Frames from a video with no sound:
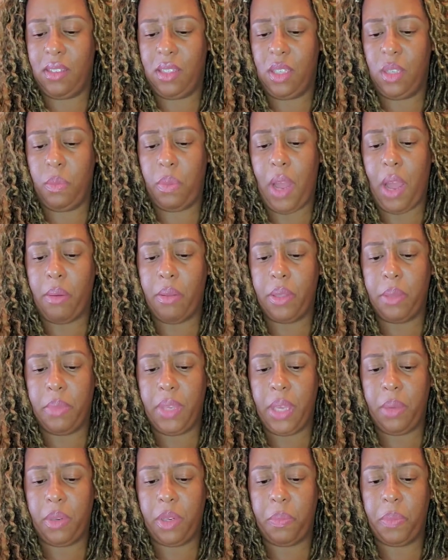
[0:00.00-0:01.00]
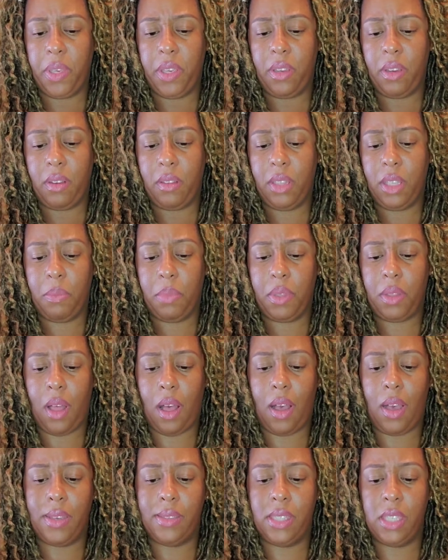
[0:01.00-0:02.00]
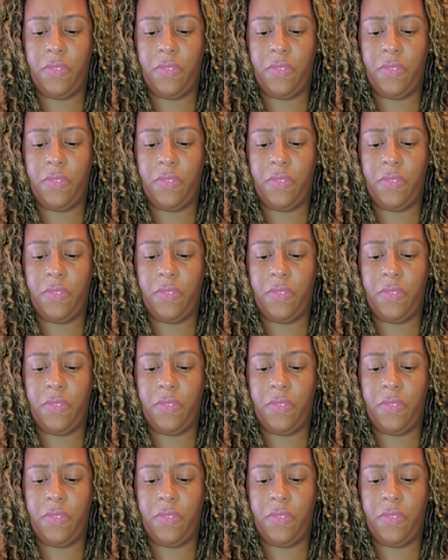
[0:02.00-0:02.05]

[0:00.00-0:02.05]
You'd probably be able to put your lip gloss.